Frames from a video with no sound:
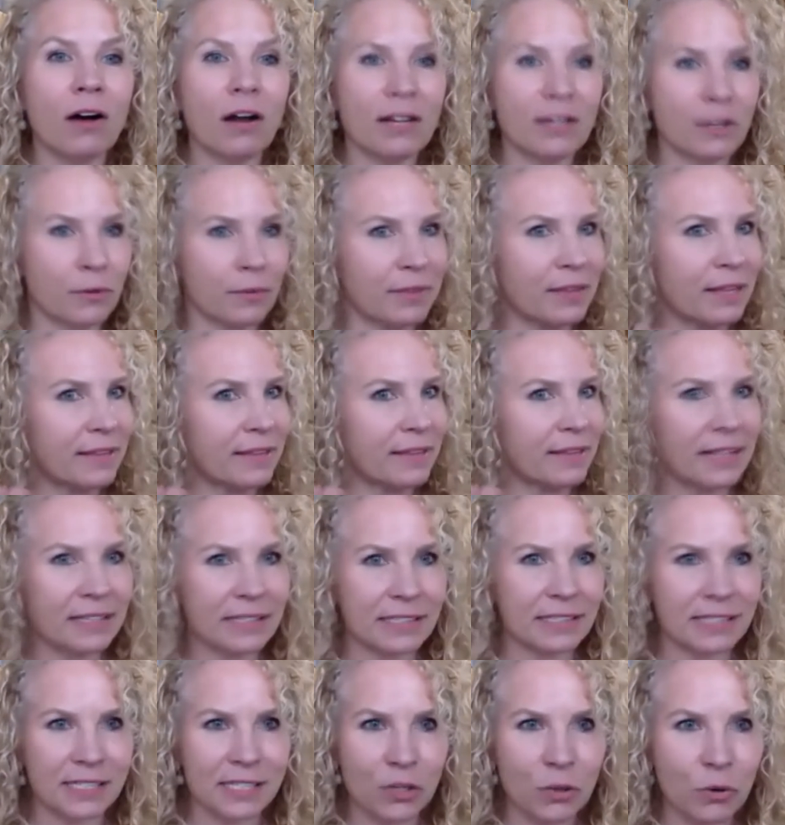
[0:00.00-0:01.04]
you know that
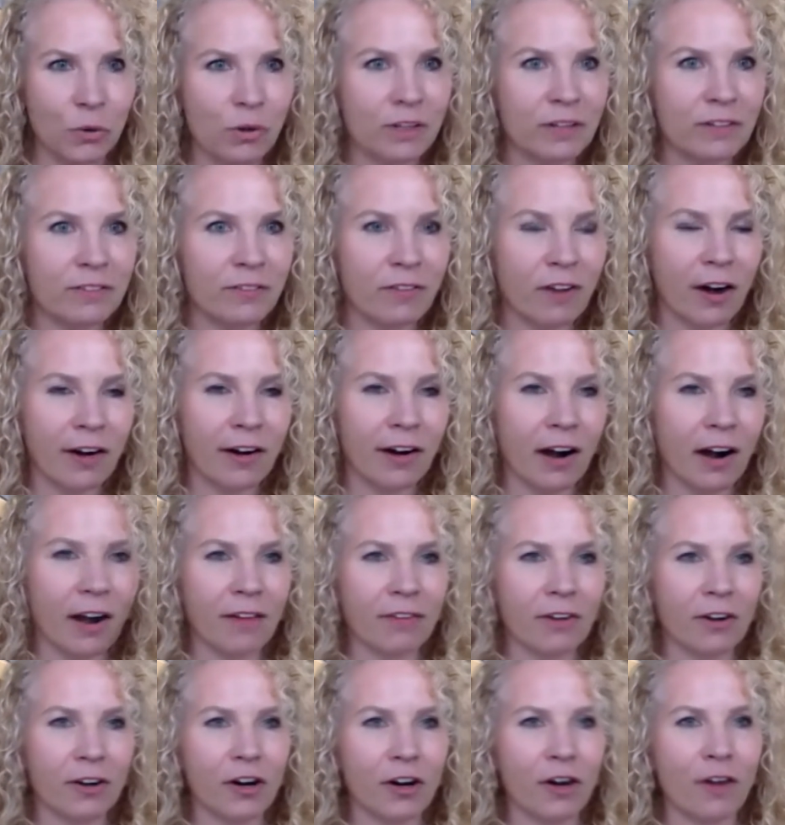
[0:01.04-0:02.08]
that's the goal of our
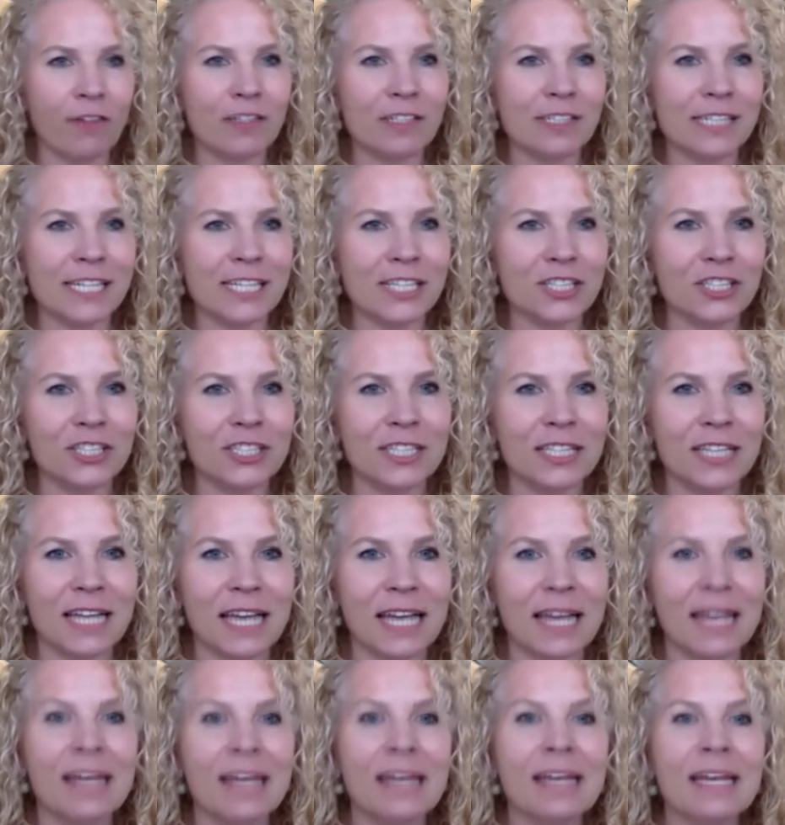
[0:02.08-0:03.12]
of our conversation
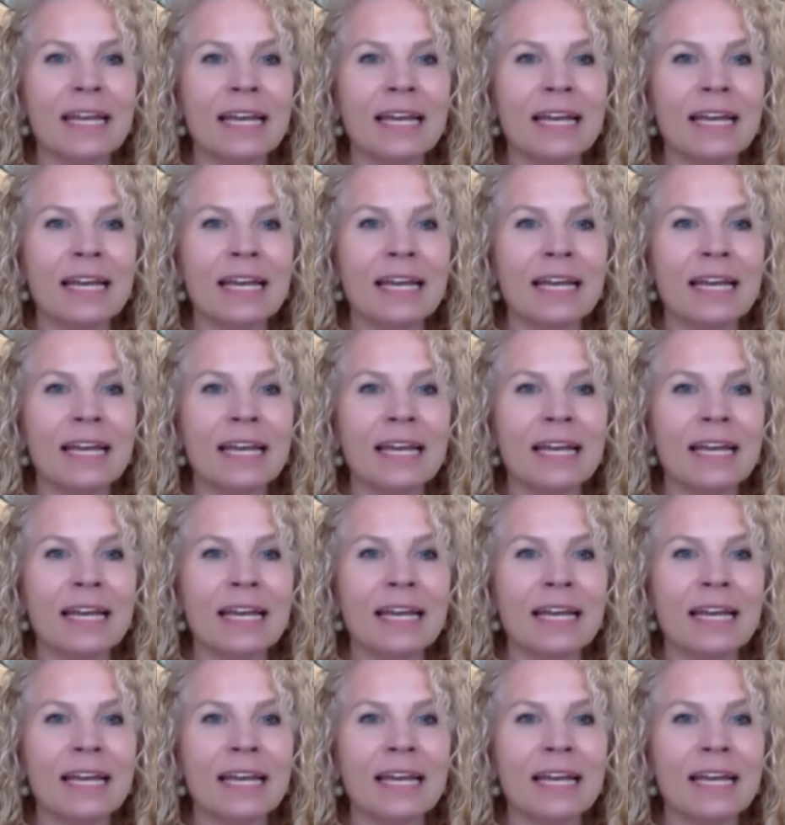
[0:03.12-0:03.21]
today